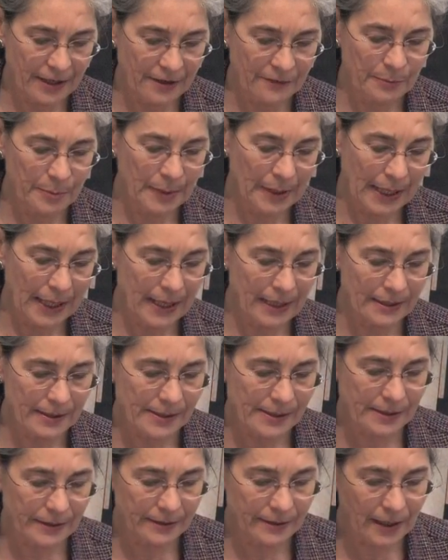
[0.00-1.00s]
of
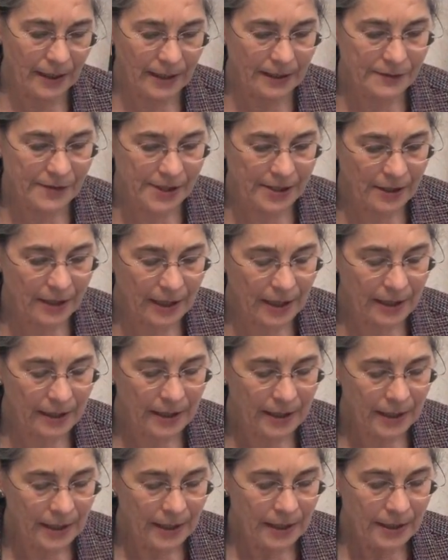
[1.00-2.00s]
plants and livestock